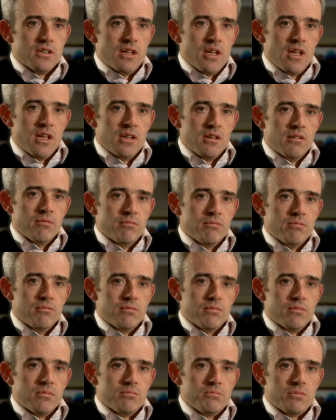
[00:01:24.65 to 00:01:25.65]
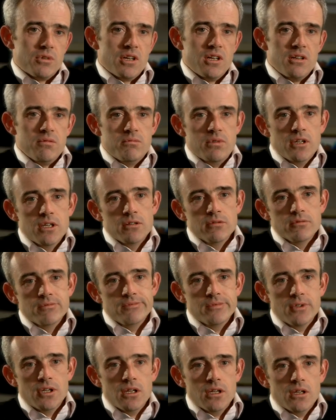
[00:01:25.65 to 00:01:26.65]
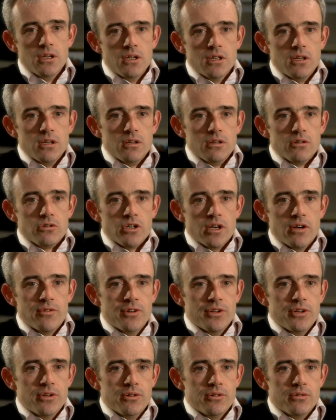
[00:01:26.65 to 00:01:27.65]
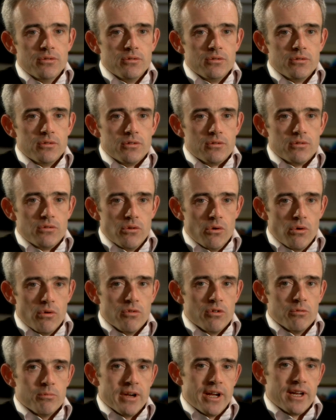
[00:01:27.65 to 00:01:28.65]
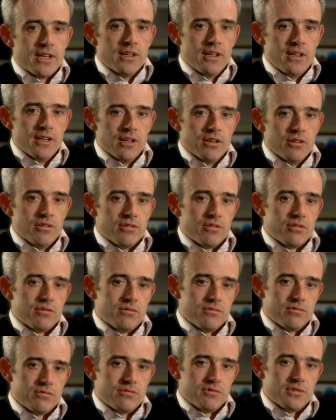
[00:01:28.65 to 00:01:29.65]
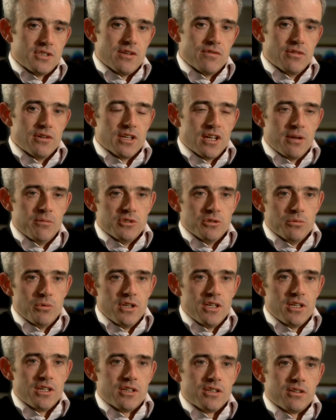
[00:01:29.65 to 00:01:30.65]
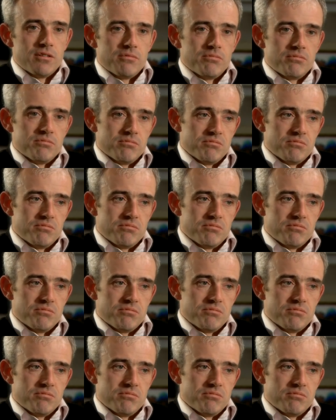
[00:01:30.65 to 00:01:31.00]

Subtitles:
But I'd been travelling over and back to England several times a week,